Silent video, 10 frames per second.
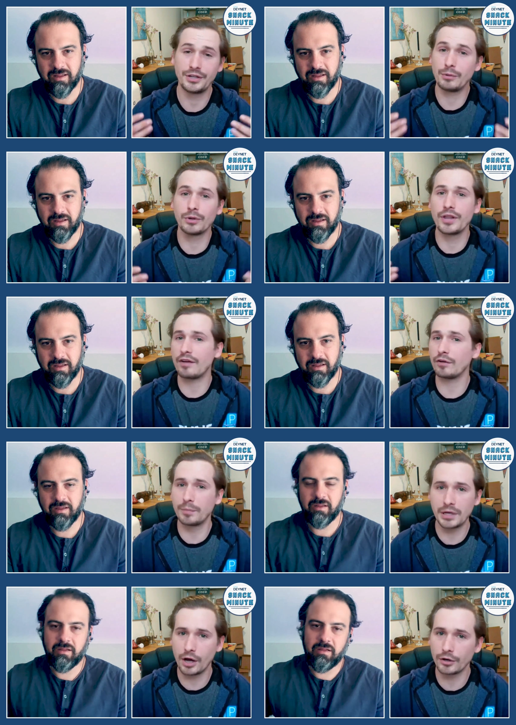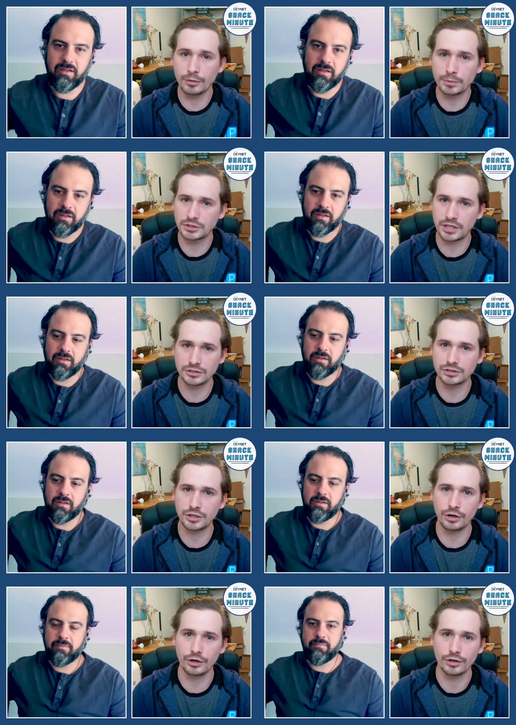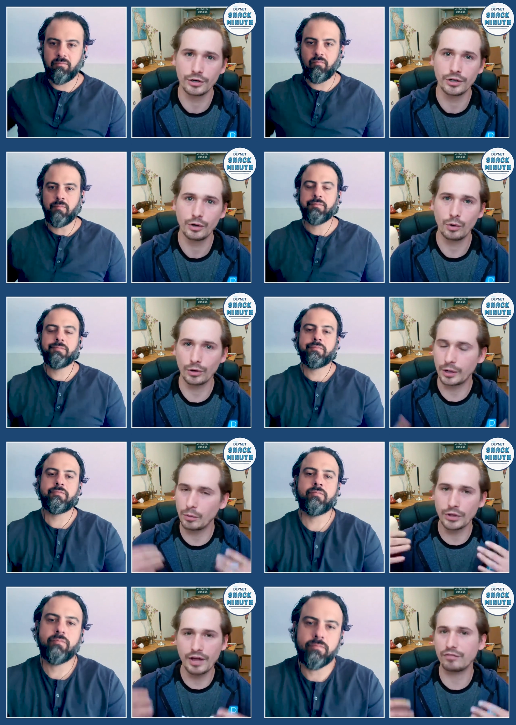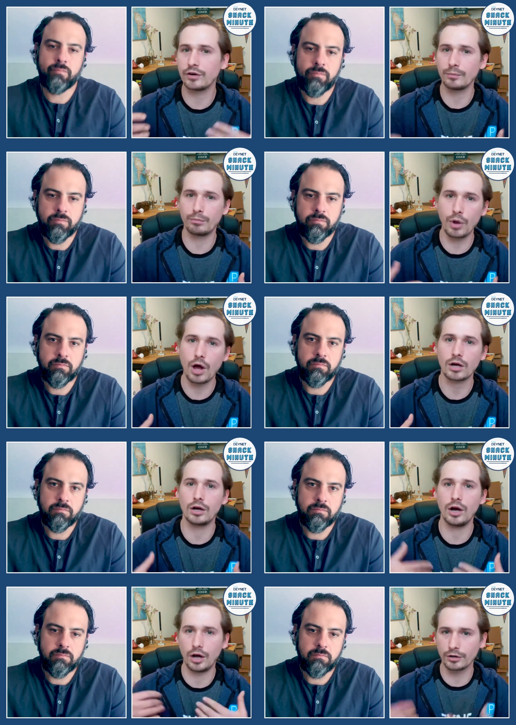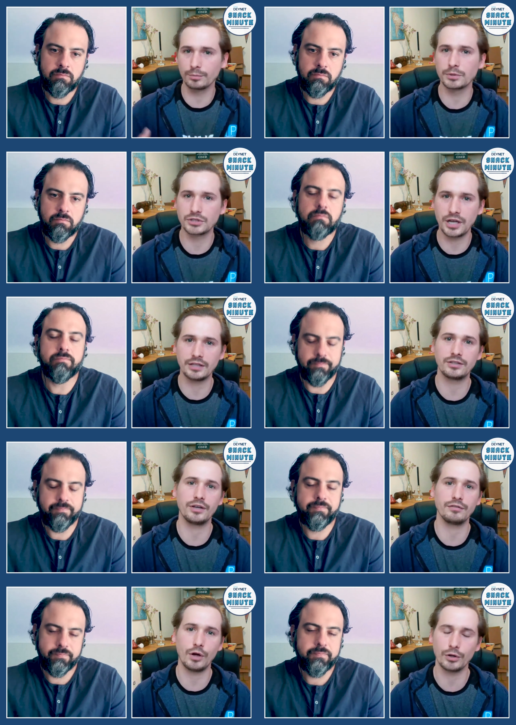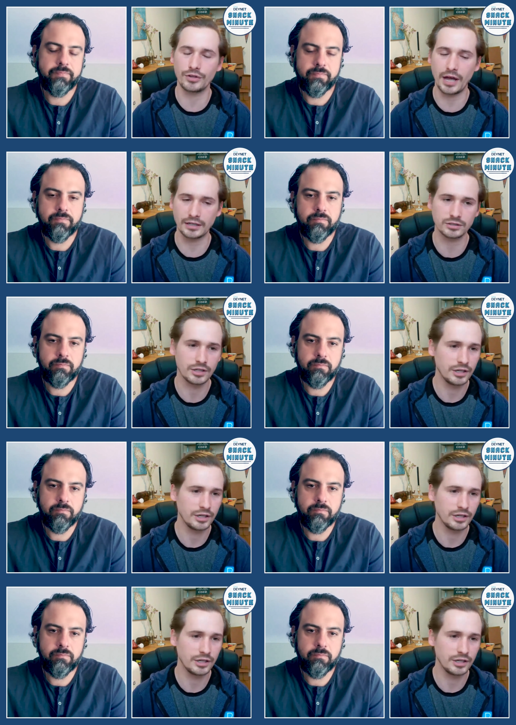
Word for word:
Speaker 1: they will never be 100% secure or they will never block 100% percent mm hmm of all attacks.